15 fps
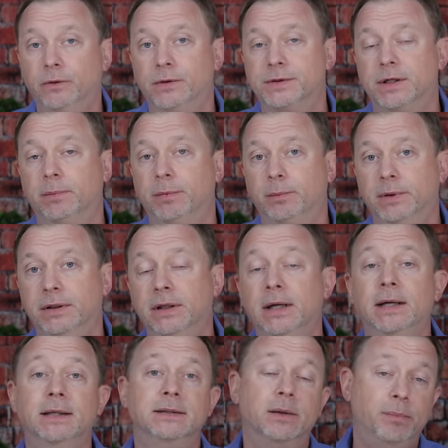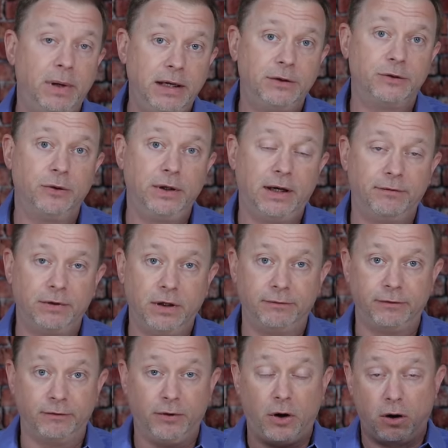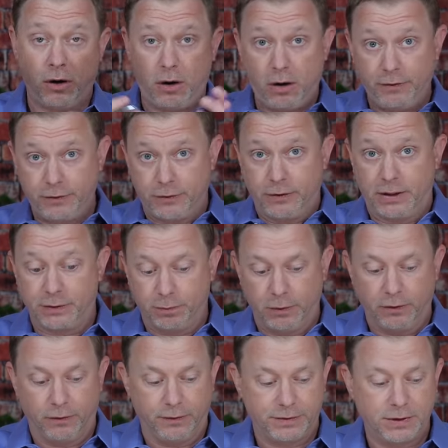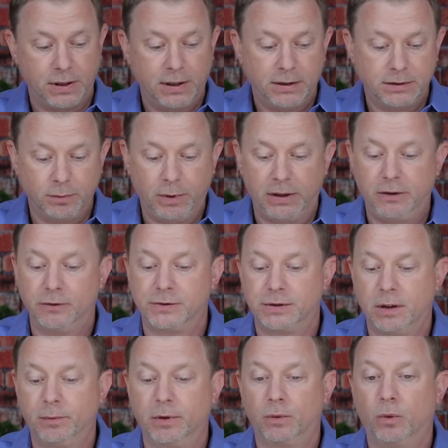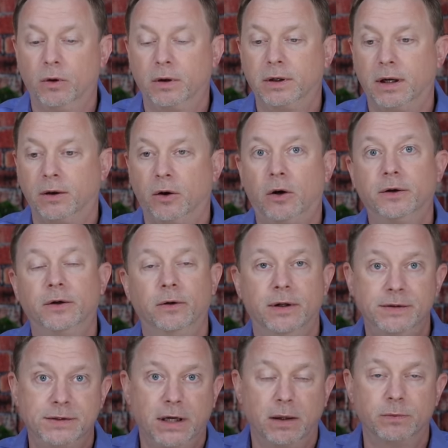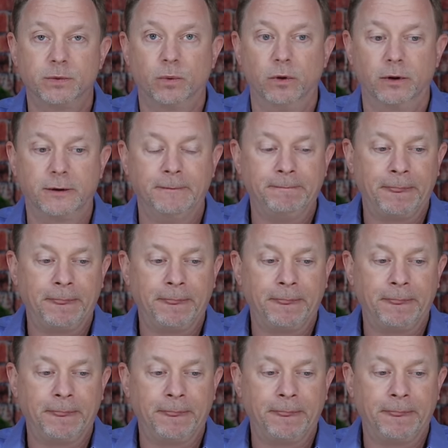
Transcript: mineral supplement to make sure you have enough of all the trace minerals to make your stomach work and all your enzymes work.